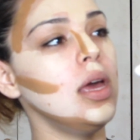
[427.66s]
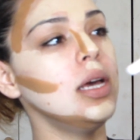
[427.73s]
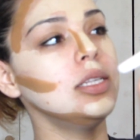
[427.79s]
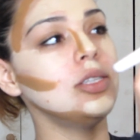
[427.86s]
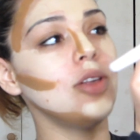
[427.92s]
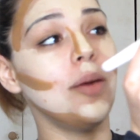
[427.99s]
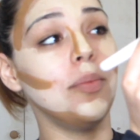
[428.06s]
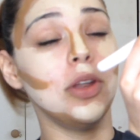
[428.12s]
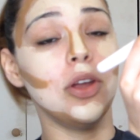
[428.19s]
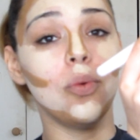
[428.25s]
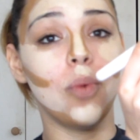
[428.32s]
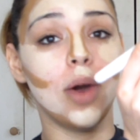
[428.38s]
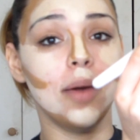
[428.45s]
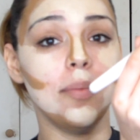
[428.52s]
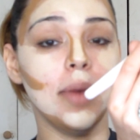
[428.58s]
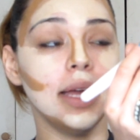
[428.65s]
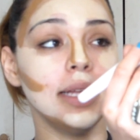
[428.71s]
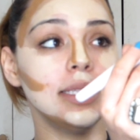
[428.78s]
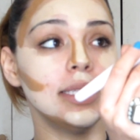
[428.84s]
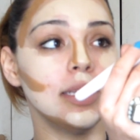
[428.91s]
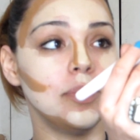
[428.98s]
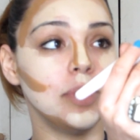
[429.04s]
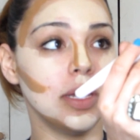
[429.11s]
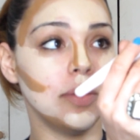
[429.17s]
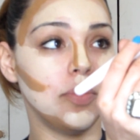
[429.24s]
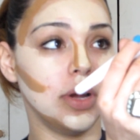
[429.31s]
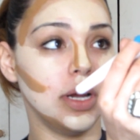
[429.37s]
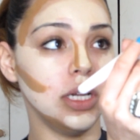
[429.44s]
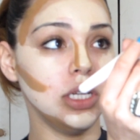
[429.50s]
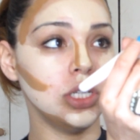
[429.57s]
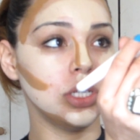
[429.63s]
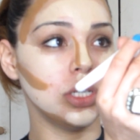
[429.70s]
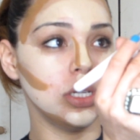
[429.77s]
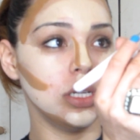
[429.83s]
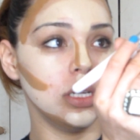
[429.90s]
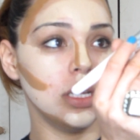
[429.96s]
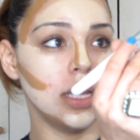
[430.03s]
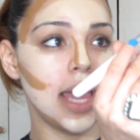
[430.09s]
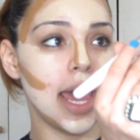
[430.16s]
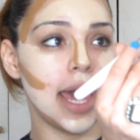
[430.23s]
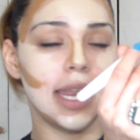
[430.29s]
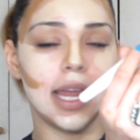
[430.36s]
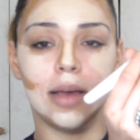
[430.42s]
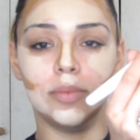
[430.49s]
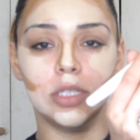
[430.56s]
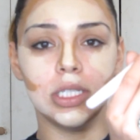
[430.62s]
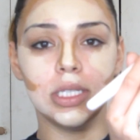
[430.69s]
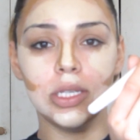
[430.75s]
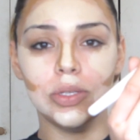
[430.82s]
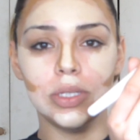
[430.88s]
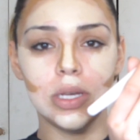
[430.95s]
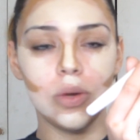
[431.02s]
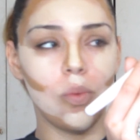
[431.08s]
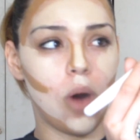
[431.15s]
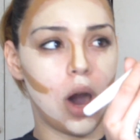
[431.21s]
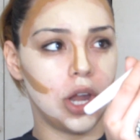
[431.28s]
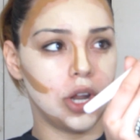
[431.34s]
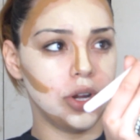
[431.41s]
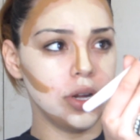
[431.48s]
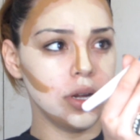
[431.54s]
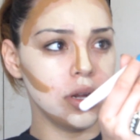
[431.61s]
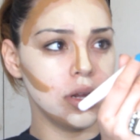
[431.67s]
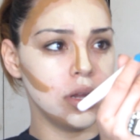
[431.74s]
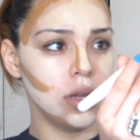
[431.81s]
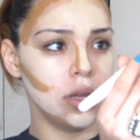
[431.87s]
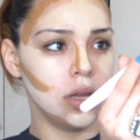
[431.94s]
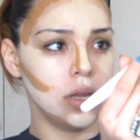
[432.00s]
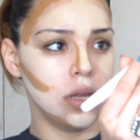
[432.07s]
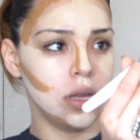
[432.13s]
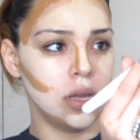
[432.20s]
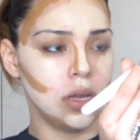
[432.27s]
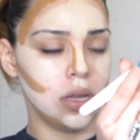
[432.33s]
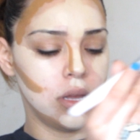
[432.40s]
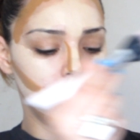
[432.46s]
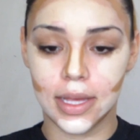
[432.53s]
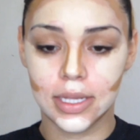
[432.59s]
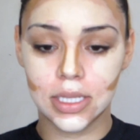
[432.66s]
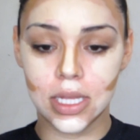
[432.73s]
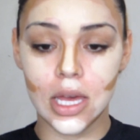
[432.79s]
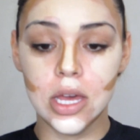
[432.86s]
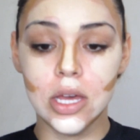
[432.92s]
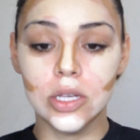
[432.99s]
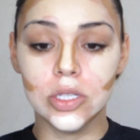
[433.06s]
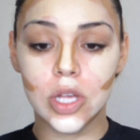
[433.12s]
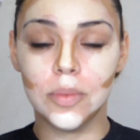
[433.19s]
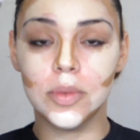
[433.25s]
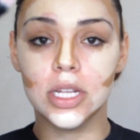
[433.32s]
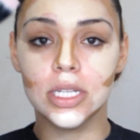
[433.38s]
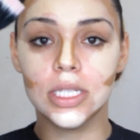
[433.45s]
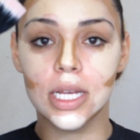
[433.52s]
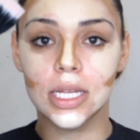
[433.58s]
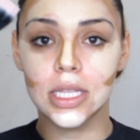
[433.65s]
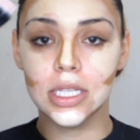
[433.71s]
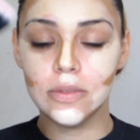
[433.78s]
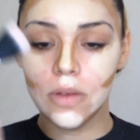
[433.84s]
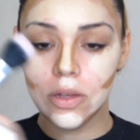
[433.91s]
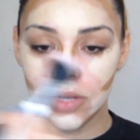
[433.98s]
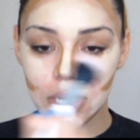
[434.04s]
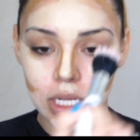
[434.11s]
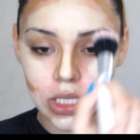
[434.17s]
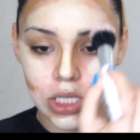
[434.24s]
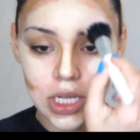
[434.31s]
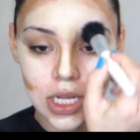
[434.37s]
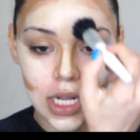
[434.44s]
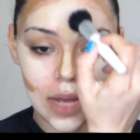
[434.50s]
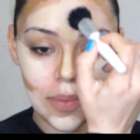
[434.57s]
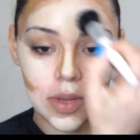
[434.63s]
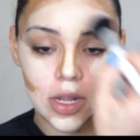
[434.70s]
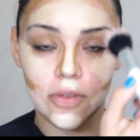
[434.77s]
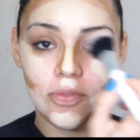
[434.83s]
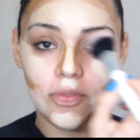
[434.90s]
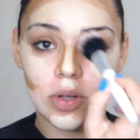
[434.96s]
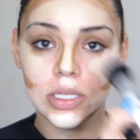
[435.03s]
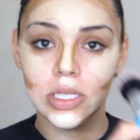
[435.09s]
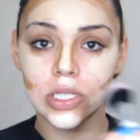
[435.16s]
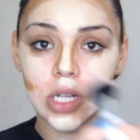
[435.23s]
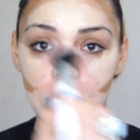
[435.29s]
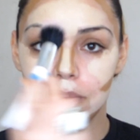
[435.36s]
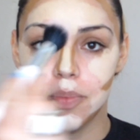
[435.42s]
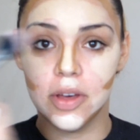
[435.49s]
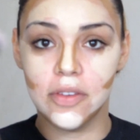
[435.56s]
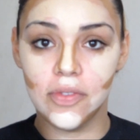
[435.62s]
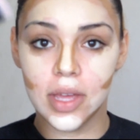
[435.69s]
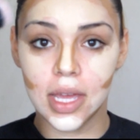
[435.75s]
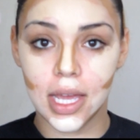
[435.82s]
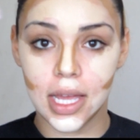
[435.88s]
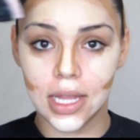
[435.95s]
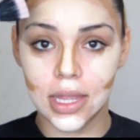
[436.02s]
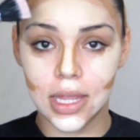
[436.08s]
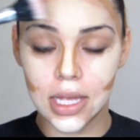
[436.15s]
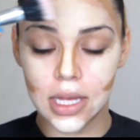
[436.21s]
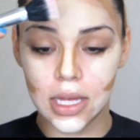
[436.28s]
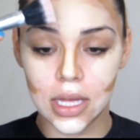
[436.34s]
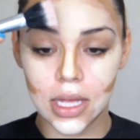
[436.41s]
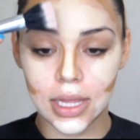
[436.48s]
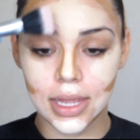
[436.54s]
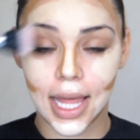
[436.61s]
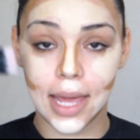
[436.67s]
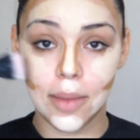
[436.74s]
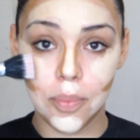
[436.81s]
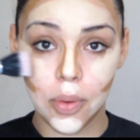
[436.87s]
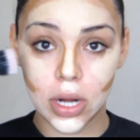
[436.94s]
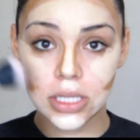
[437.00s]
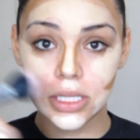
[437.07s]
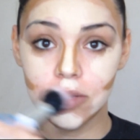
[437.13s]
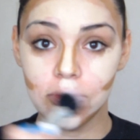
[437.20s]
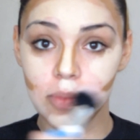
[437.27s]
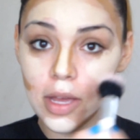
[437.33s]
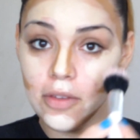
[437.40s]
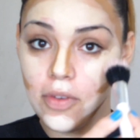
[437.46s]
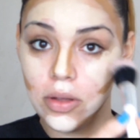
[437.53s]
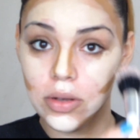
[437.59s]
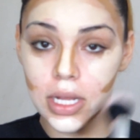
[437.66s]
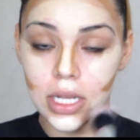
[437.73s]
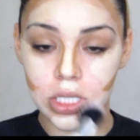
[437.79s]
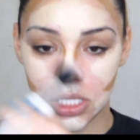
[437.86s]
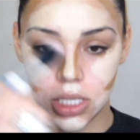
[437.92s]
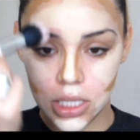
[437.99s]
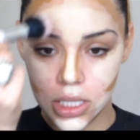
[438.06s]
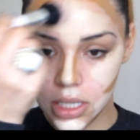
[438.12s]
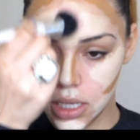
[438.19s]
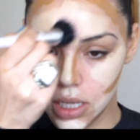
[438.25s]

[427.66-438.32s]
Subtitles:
So I'm going to wet my stippling brush, and I'm just using water. So I'm going to take this foundation and I'm going to first start buffing in the light parts of my foundation.